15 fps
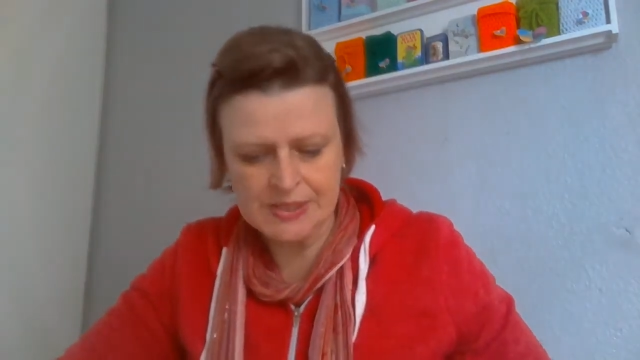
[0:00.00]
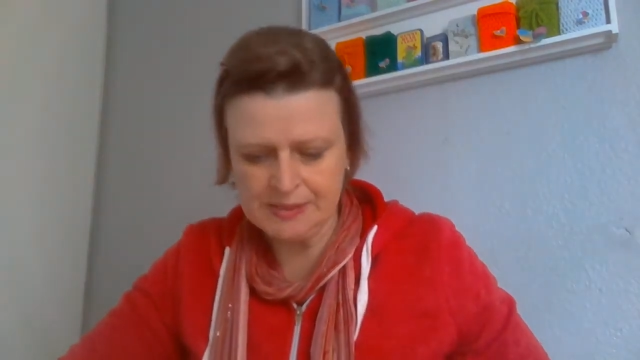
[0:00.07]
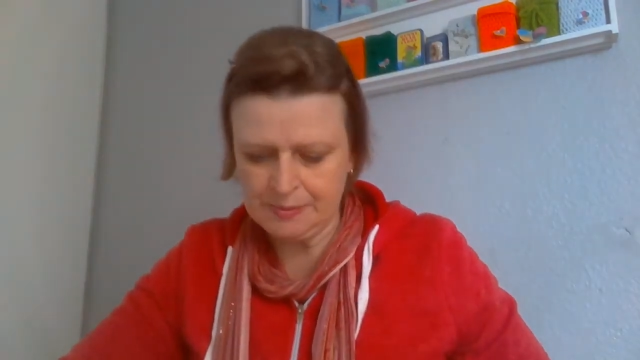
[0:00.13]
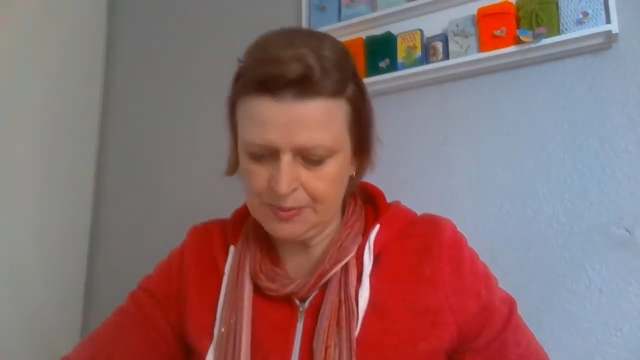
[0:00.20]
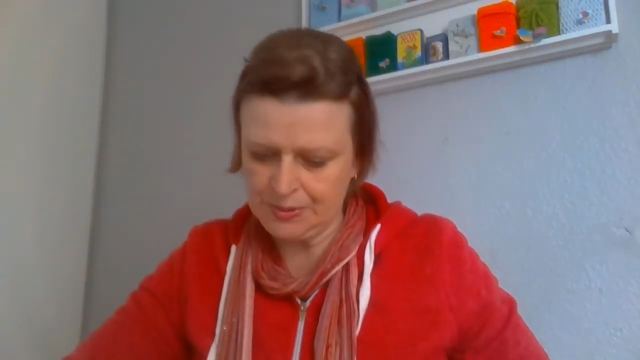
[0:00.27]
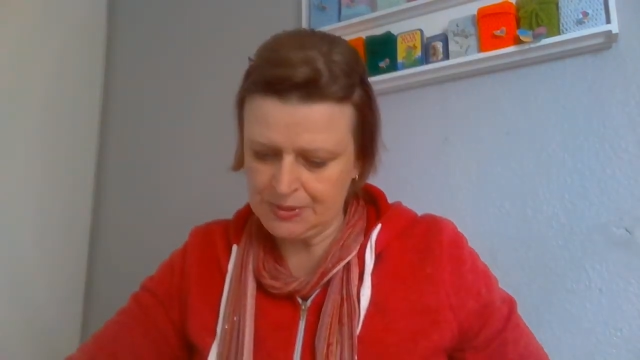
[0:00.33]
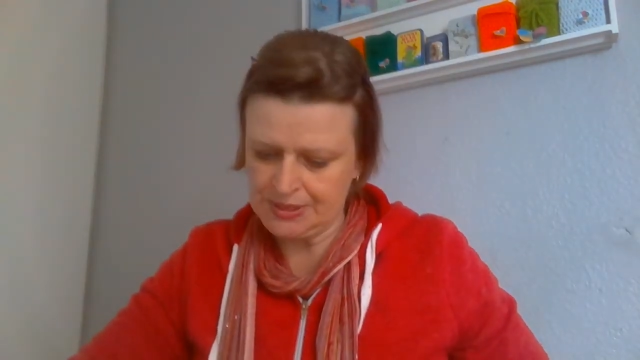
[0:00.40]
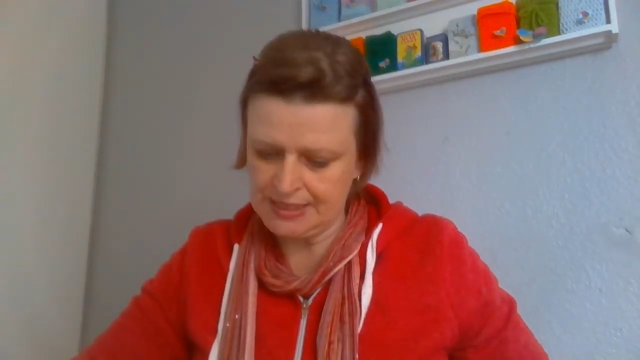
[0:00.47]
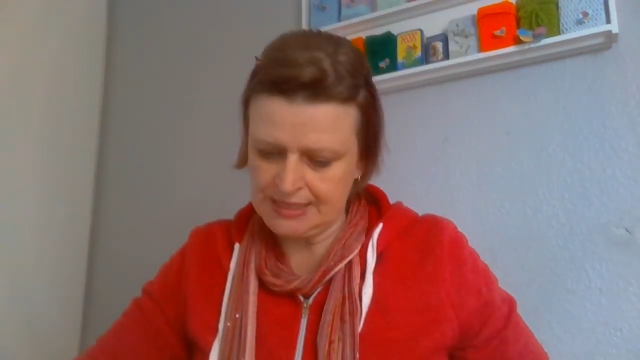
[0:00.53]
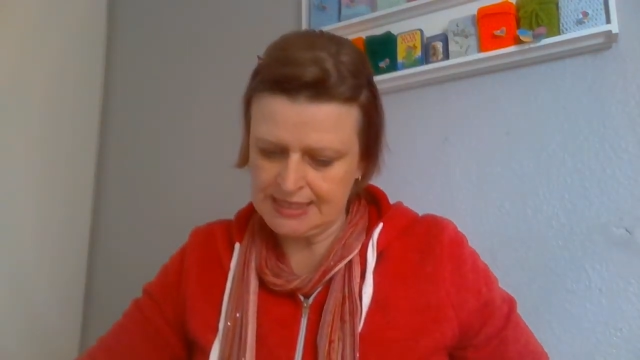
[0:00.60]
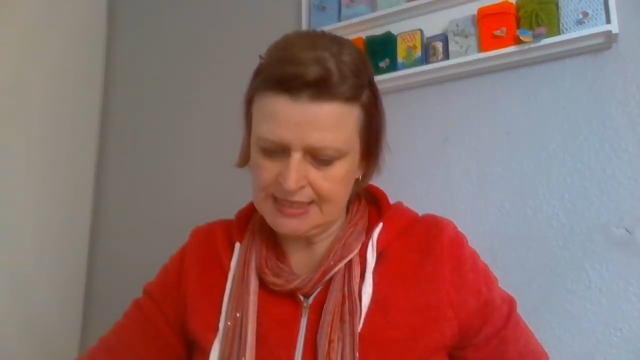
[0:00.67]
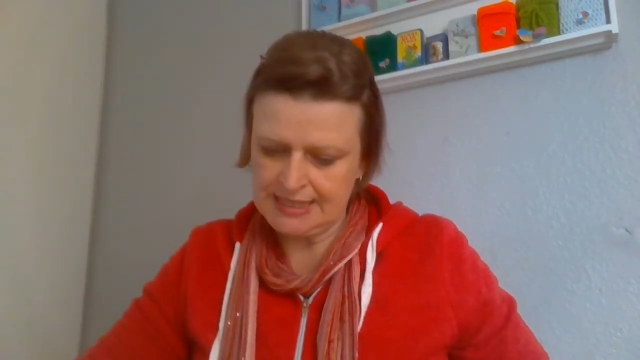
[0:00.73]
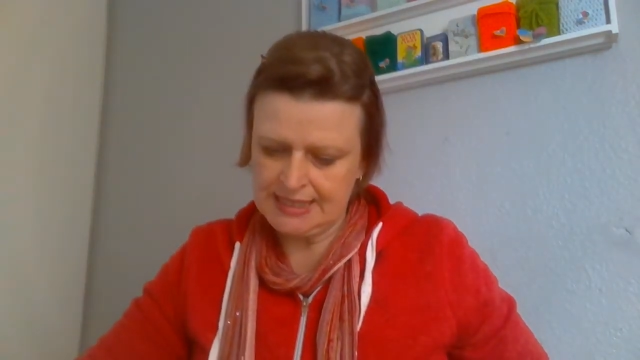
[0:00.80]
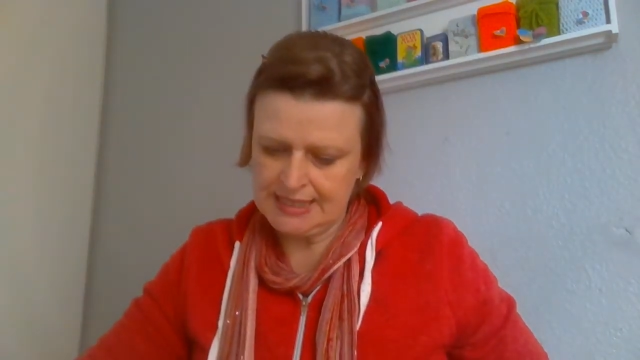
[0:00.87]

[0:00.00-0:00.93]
important.